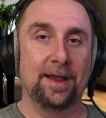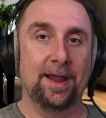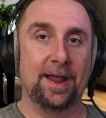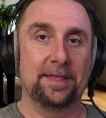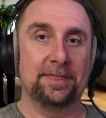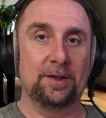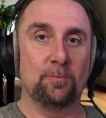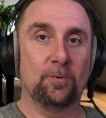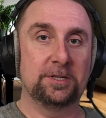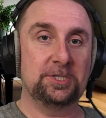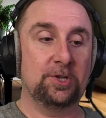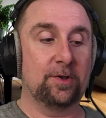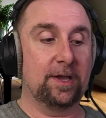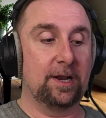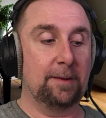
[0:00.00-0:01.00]
And then once
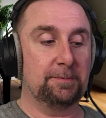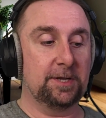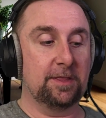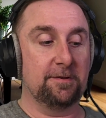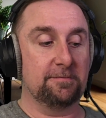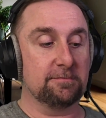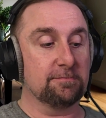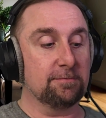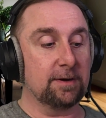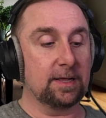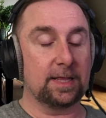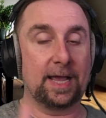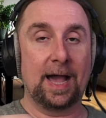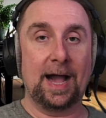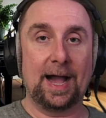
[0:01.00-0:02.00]
you get up to the
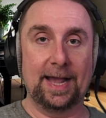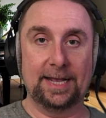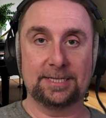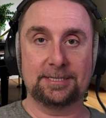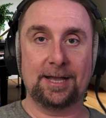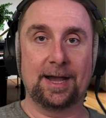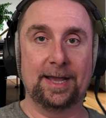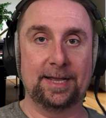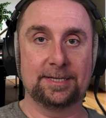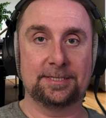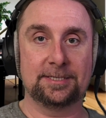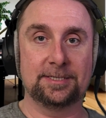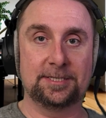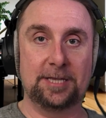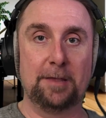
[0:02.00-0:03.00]
really
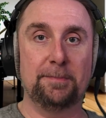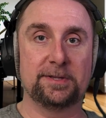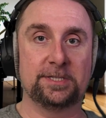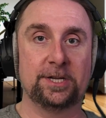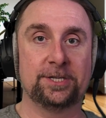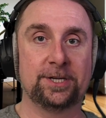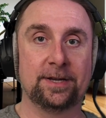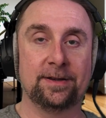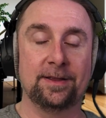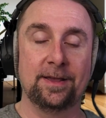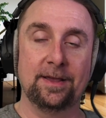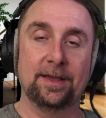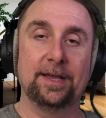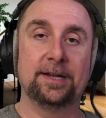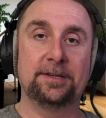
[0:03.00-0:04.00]
highest C position,
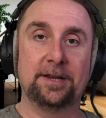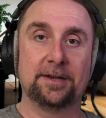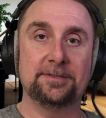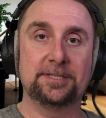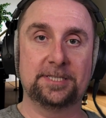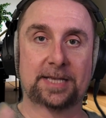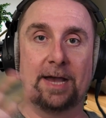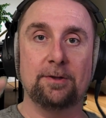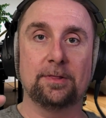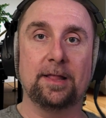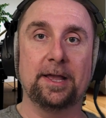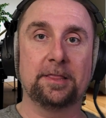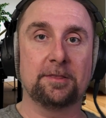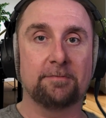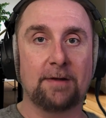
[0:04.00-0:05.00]
it does sound
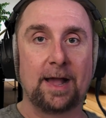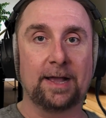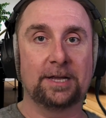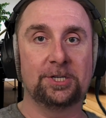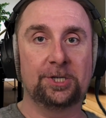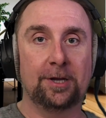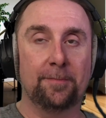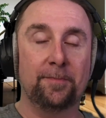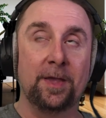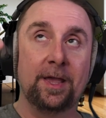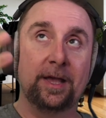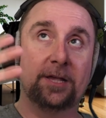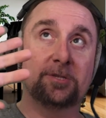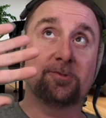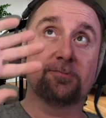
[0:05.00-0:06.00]
like the rocket ship
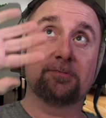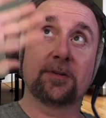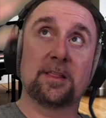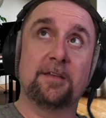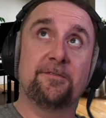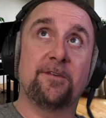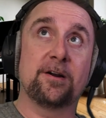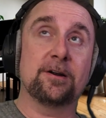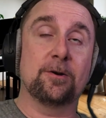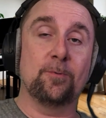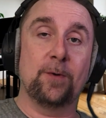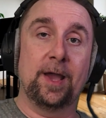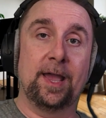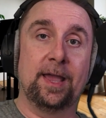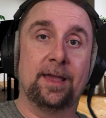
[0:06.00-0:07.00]
is really far
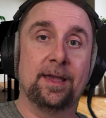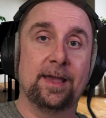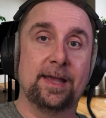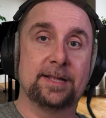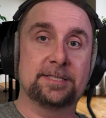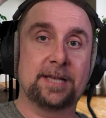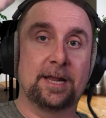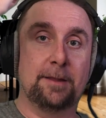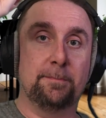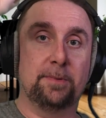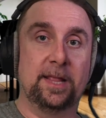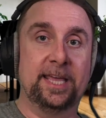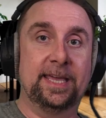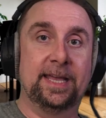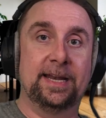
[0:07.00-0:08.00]
away. It's kind of
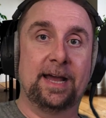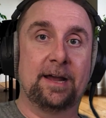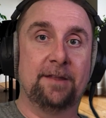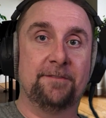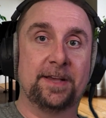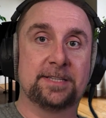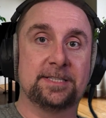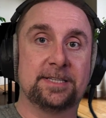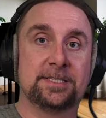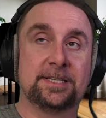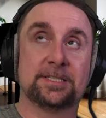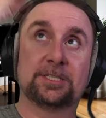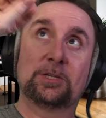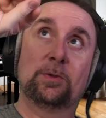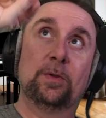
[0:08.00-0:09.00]
blinking out of
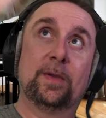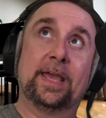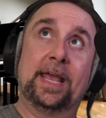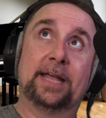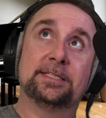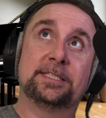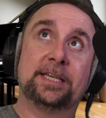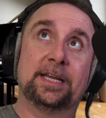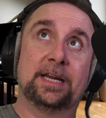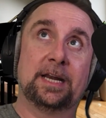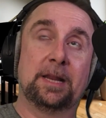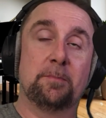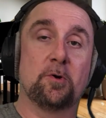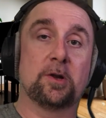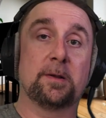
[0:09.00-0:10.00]
existence, so you can't see it
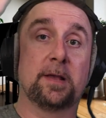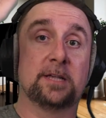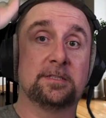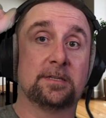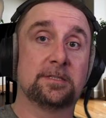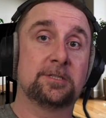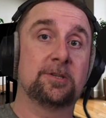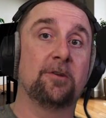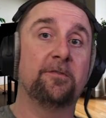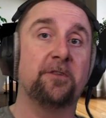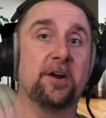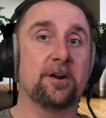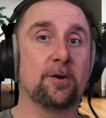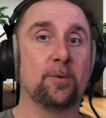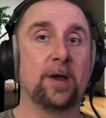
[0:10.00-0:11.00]
anymore because it's so
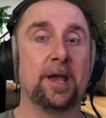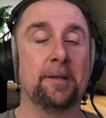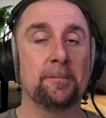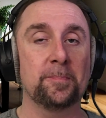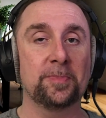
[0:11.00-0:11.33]
far away.